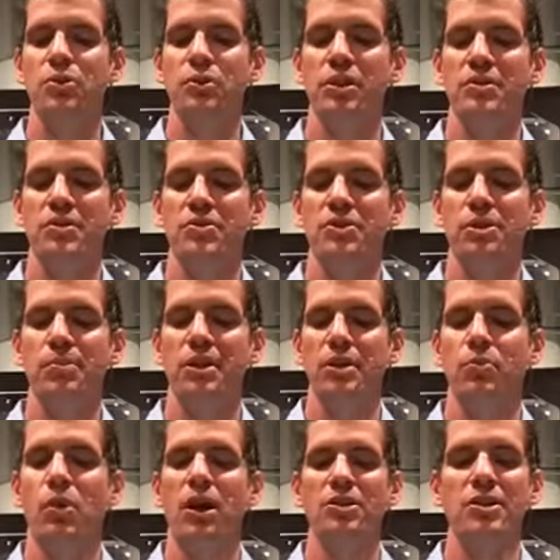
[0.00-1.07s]
listens to me,
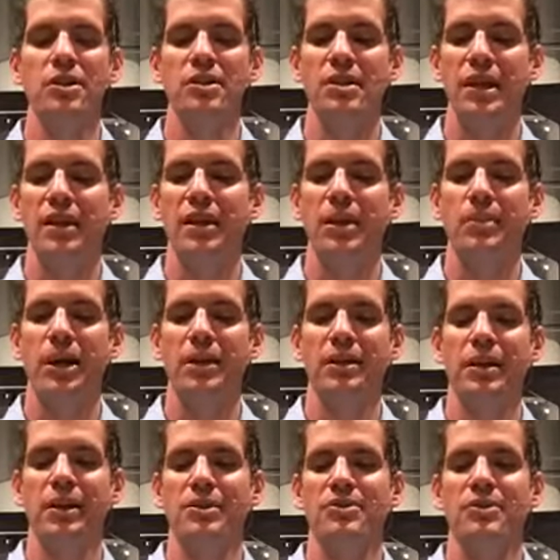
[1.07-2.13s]
watching daily at my
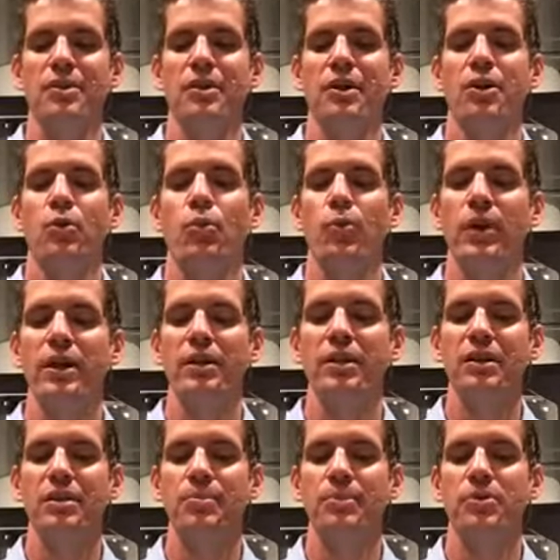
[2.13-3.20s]
gates, waiting
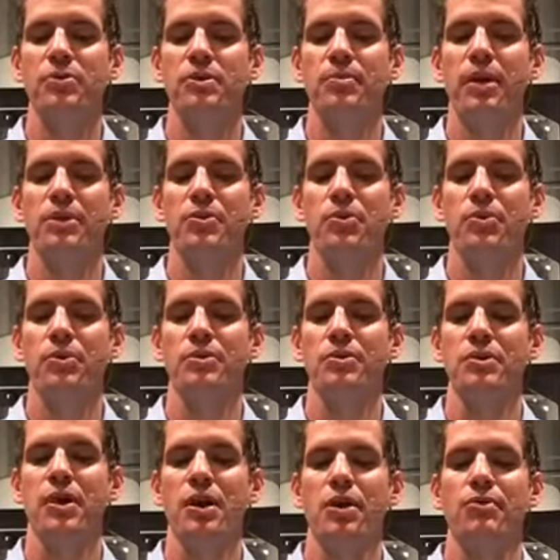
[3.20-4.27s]
at the posts of my doors.
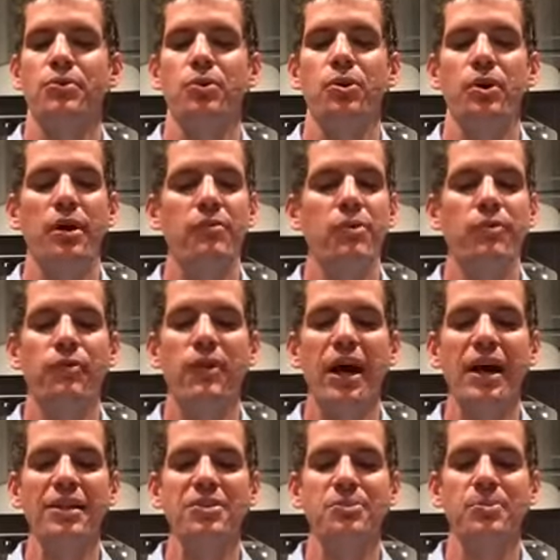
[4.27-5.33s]
For whoever
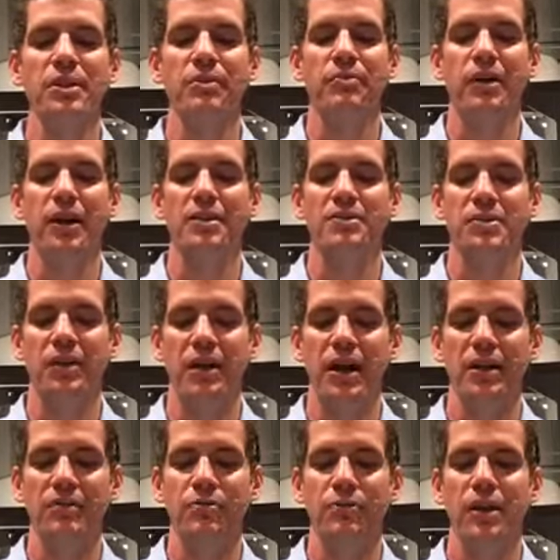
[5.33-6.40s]
finds me finds
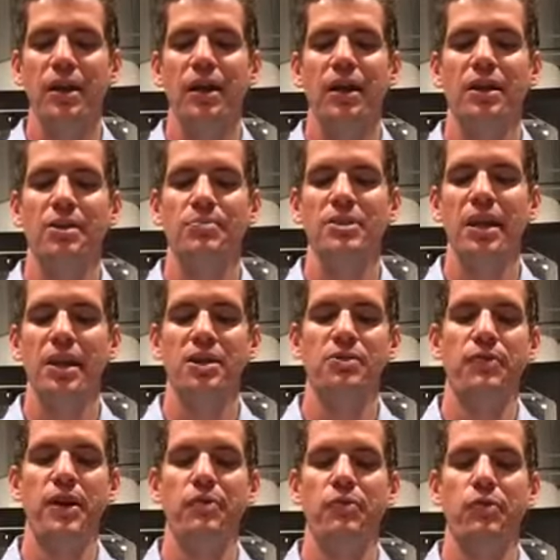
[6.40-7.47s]
life, and obtains
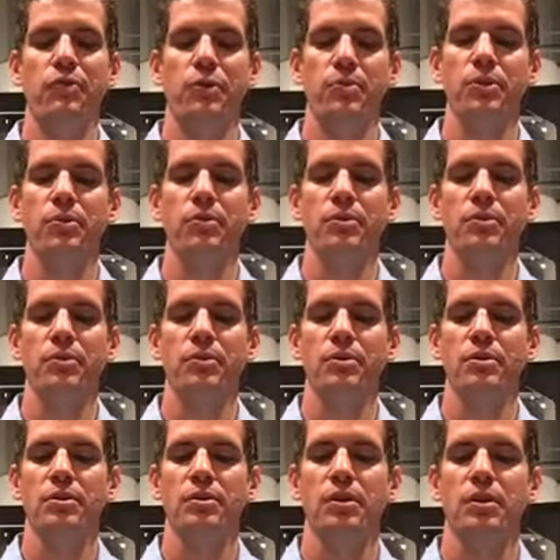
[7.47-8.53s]
favor from the Lord.
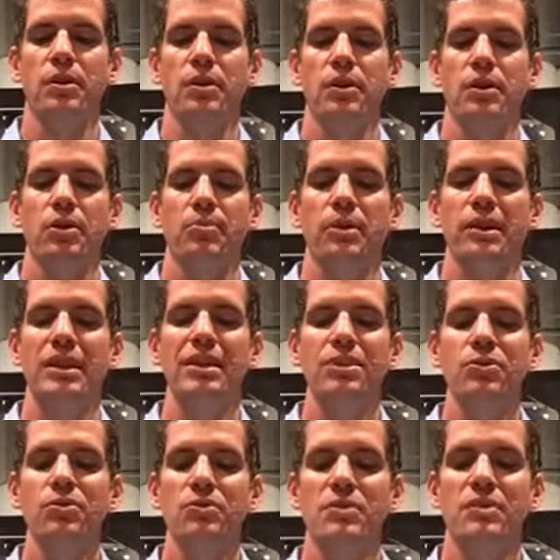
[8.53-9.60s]
But he
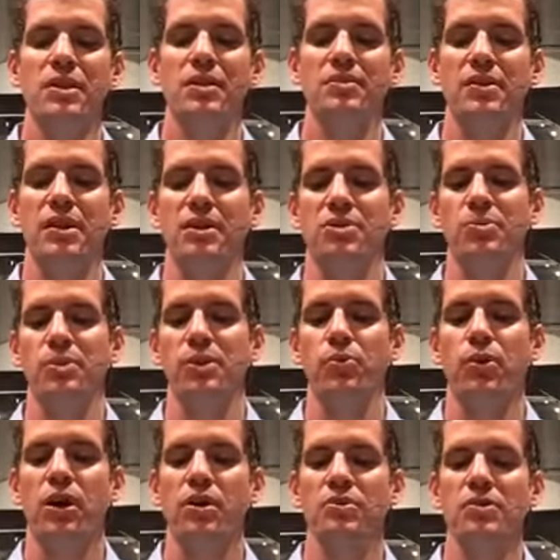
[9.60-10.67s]
who sins against me
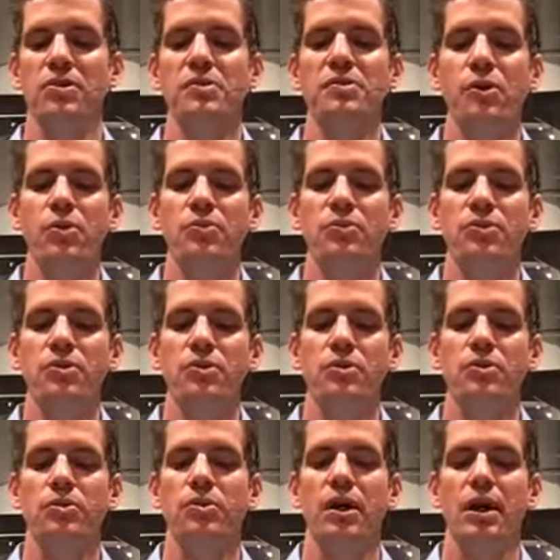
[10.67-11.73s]
wrongs his own
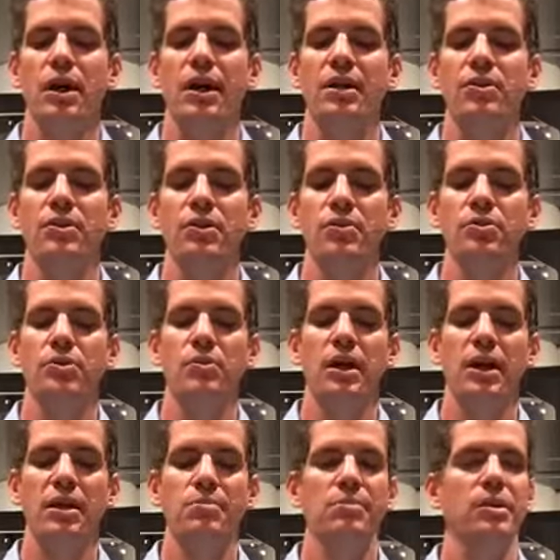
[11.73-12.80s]
soul, and those who
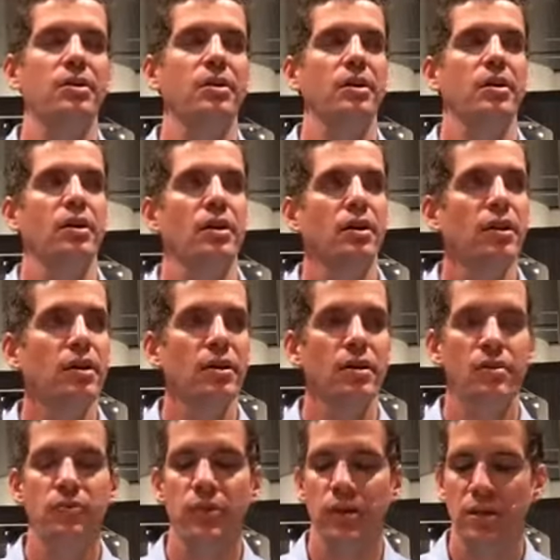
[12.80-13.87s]
hate me
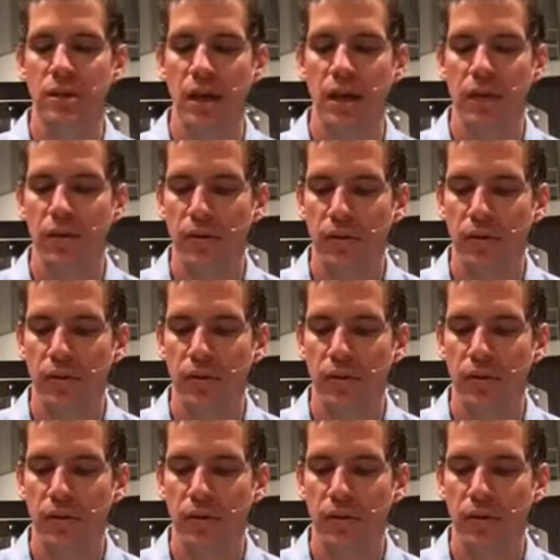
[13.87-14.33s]
love death.